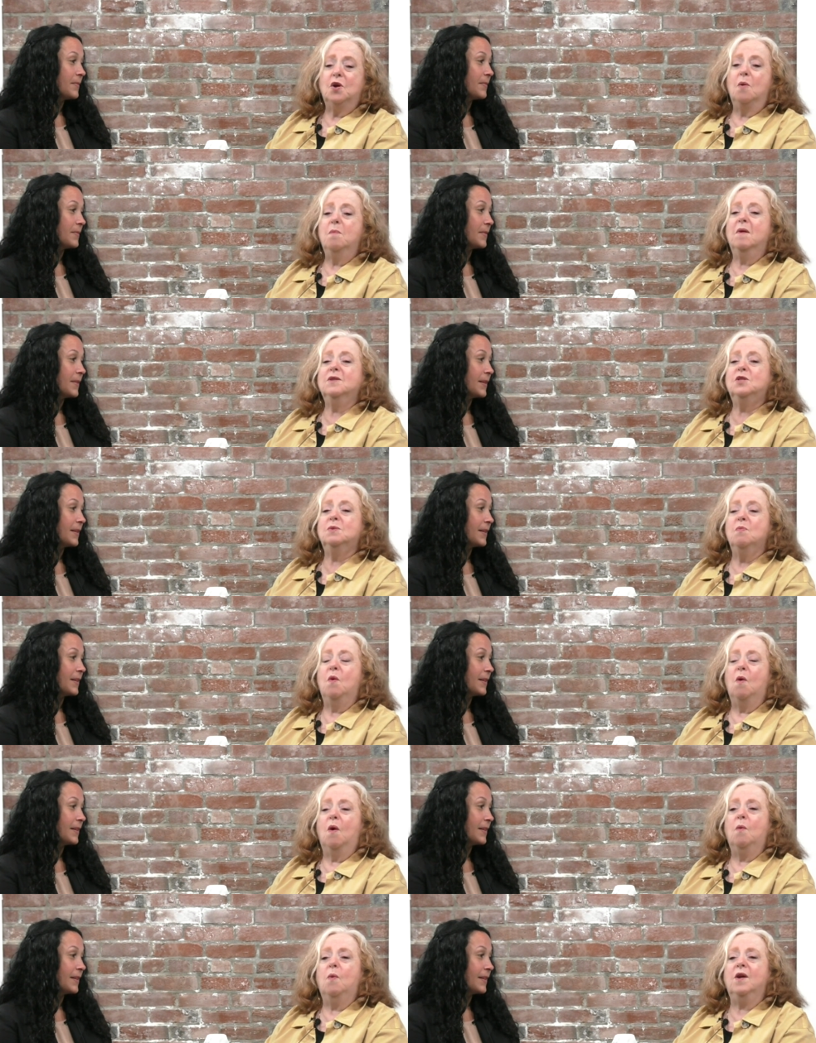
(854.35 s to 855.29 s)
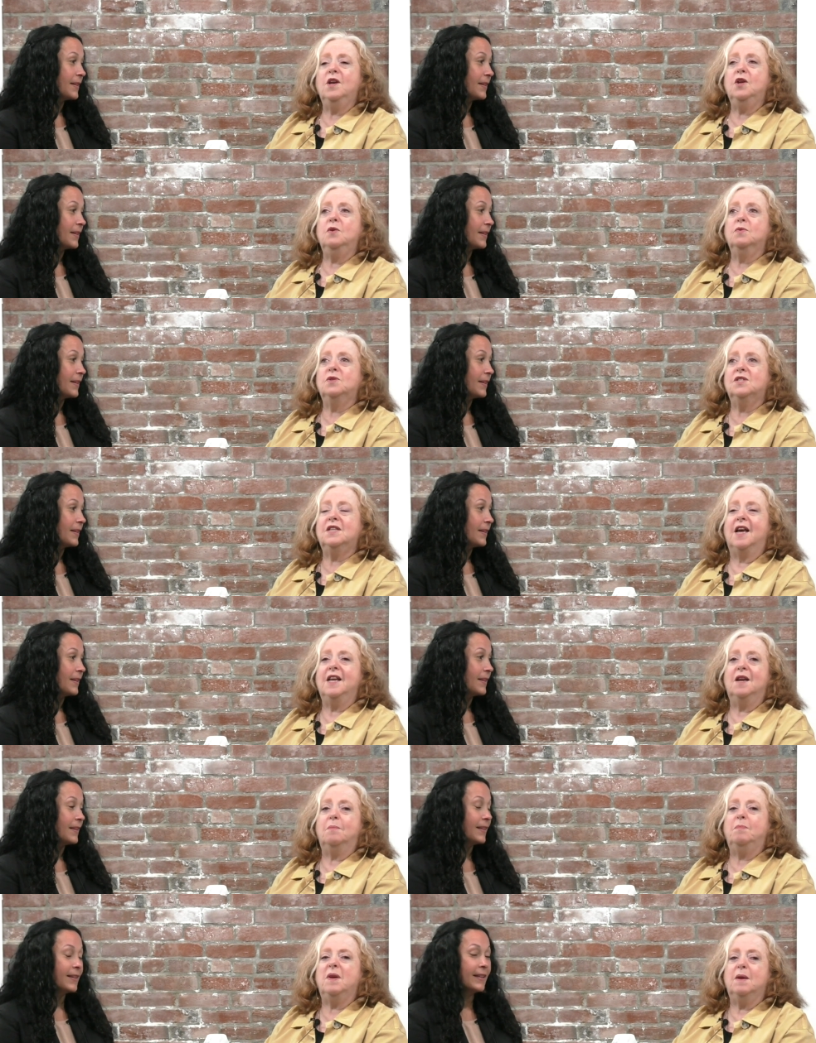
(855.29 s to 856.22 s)
Speaker 1: much more. What do you say
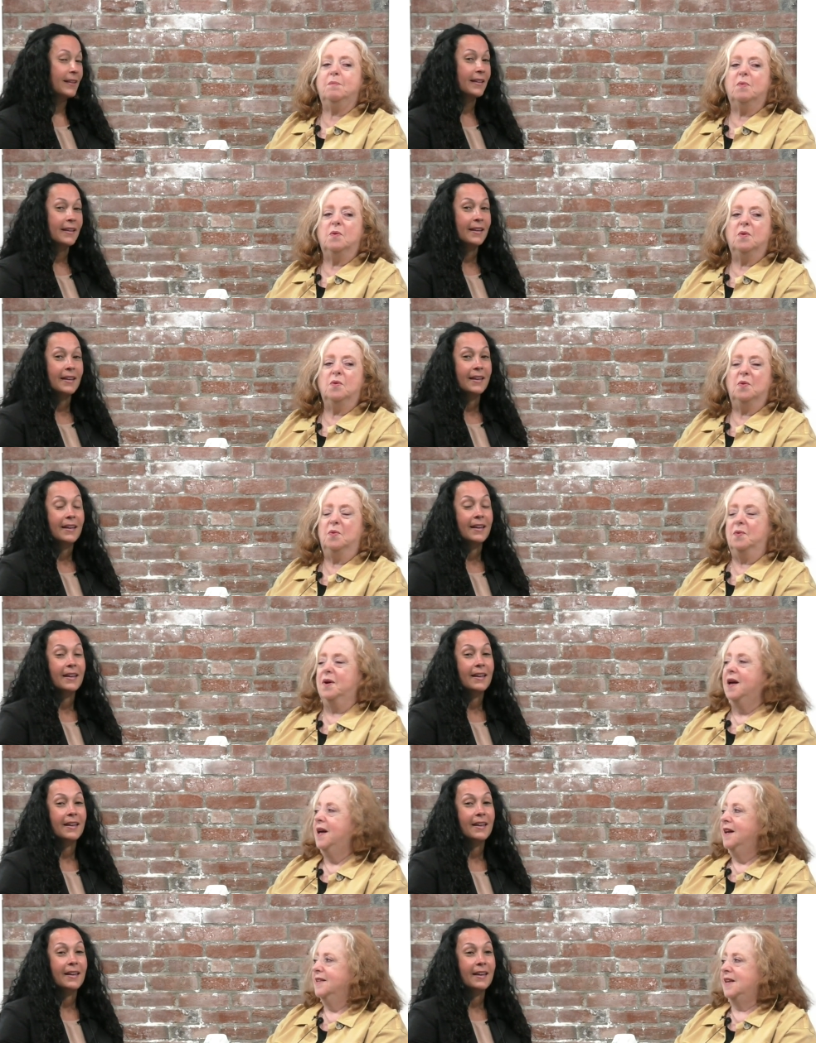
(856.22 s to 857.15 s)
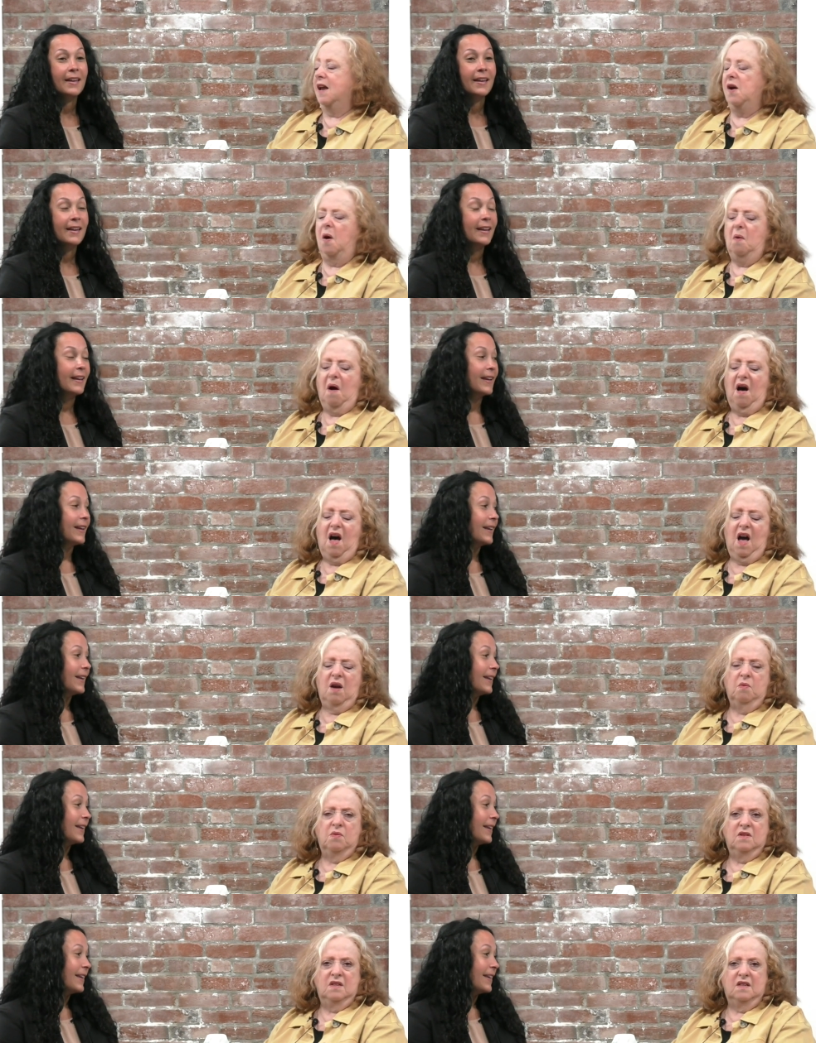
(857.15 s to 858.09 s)
to people who say, oh, I
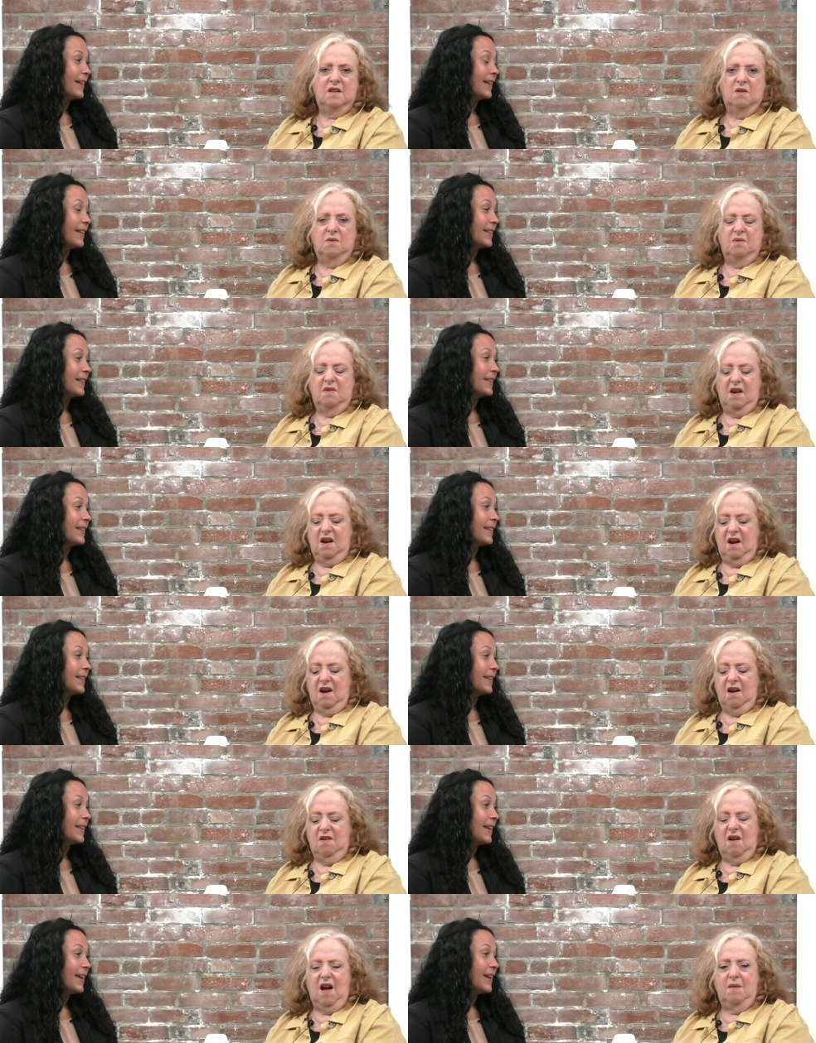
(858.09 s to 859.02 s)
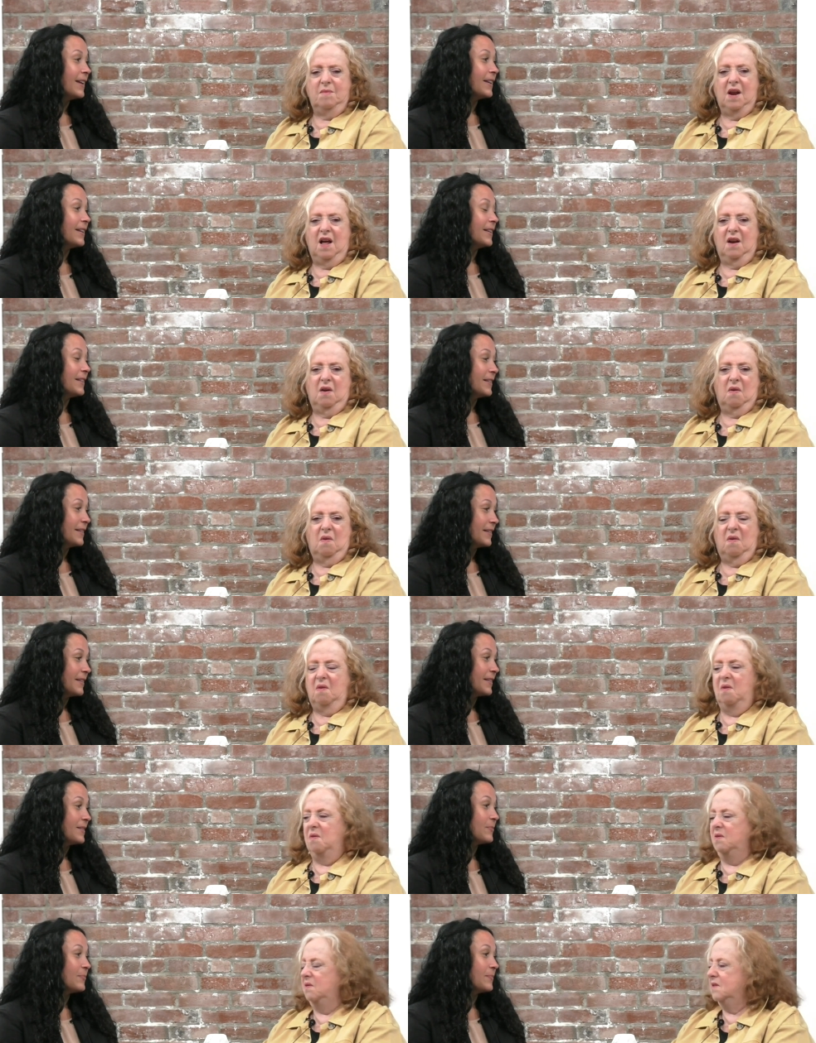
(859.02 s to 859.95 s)
wouldn't go there, I'm not
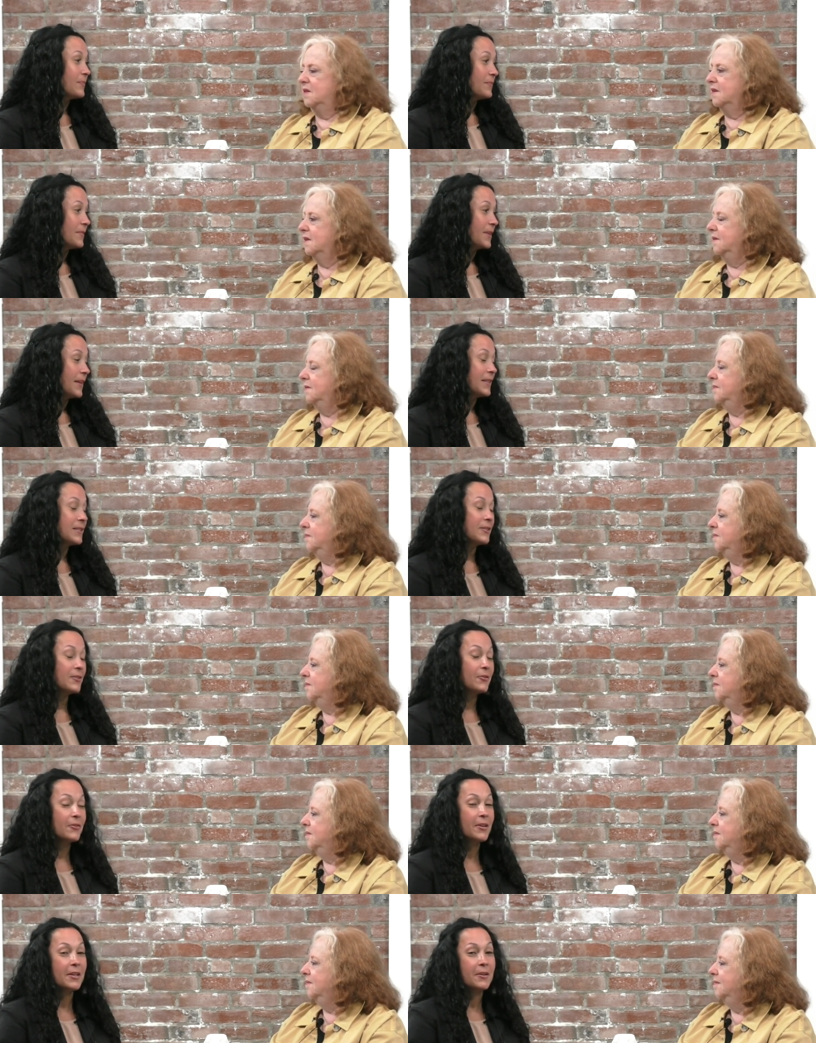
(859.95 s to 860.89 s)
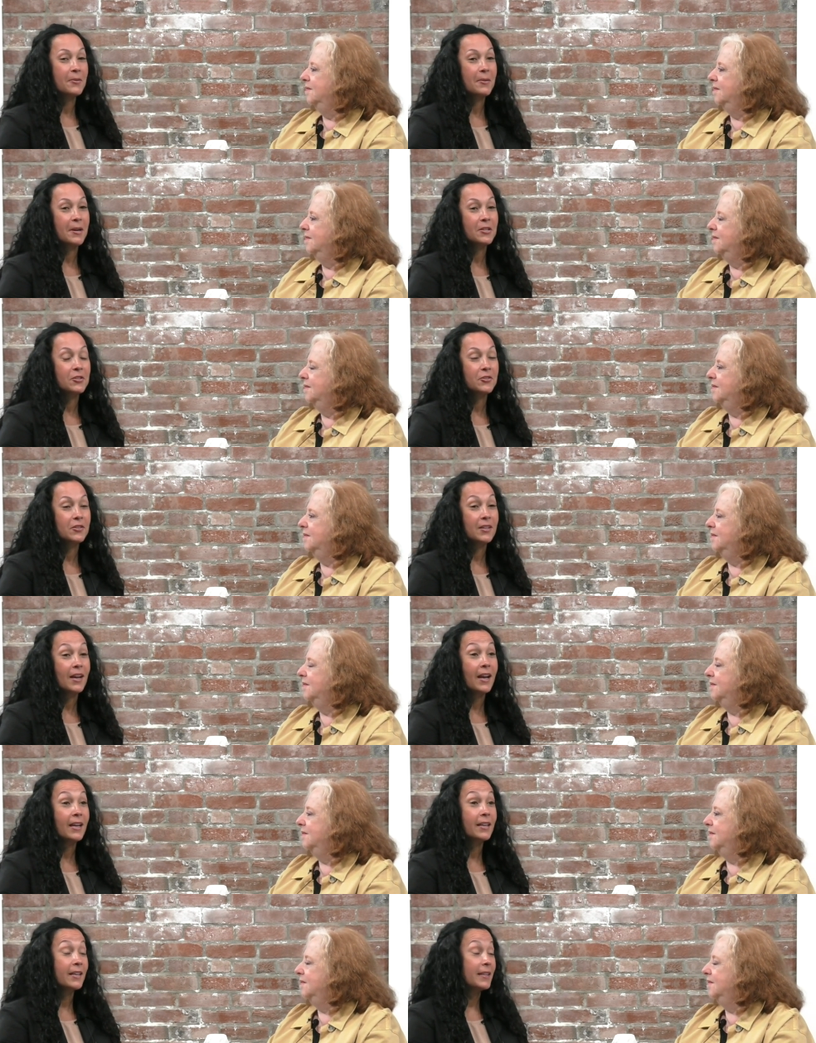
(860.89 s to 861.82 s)
old?
Speaker 2: That's a great question.
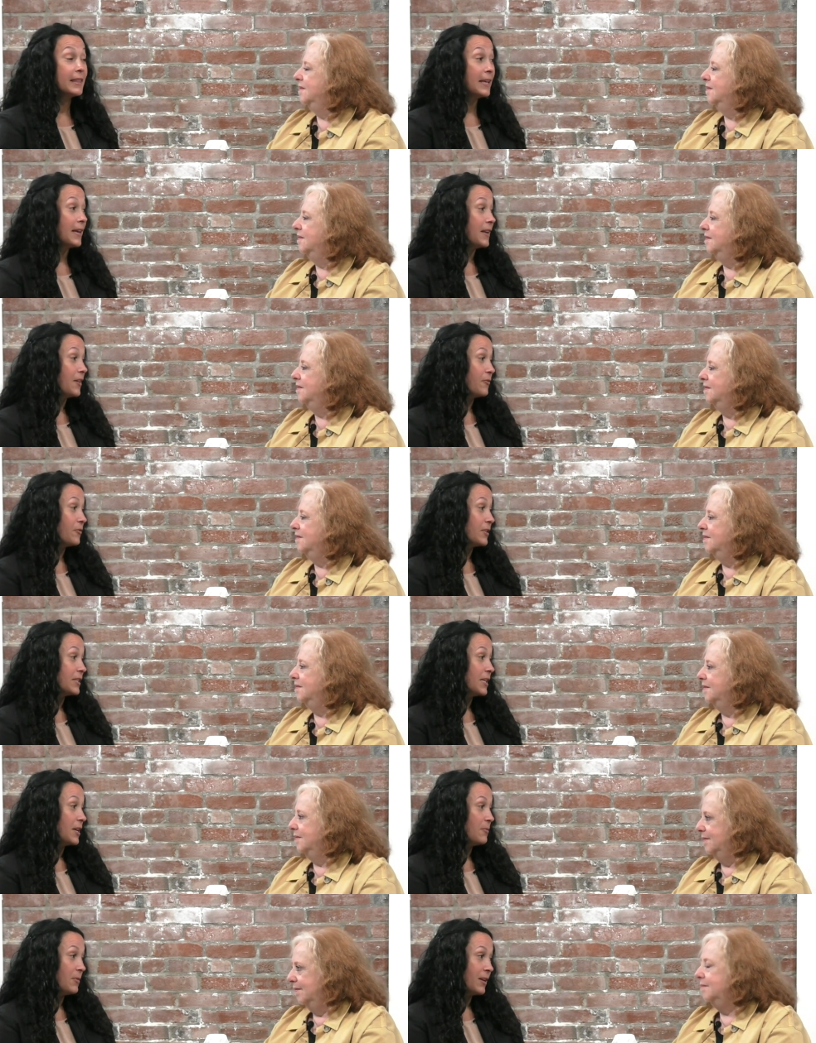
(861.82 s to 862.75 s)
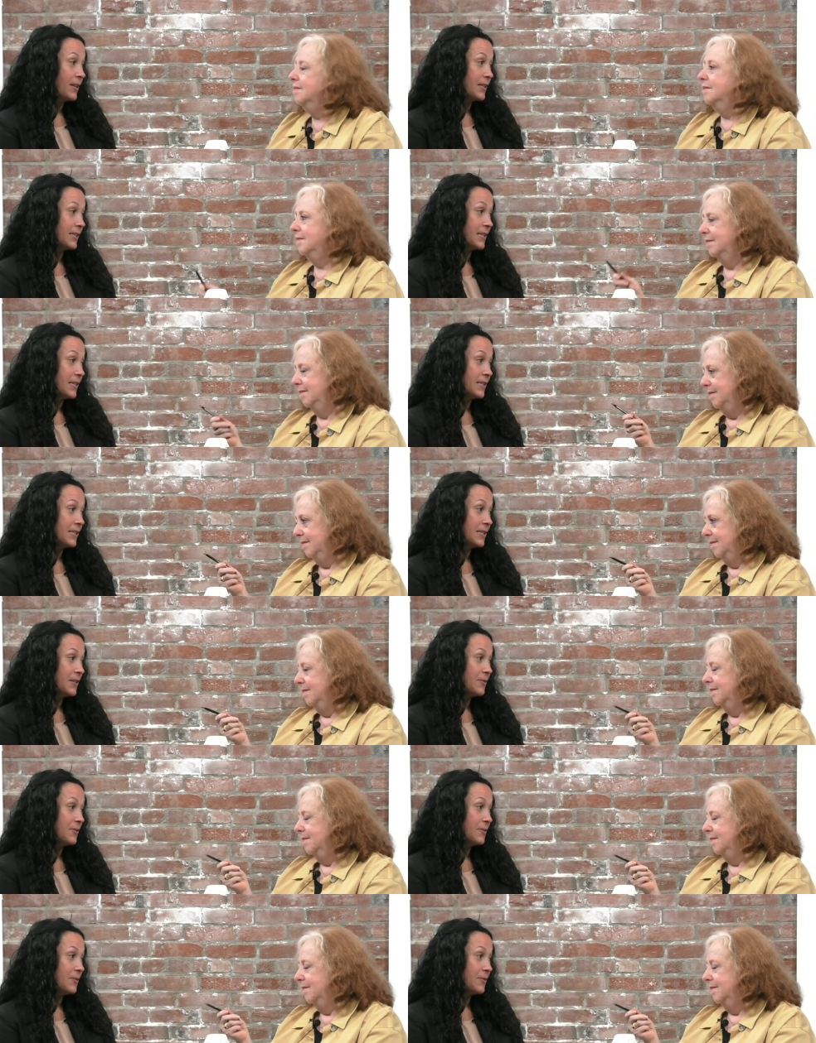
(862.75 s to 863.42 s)
I get that every day because they see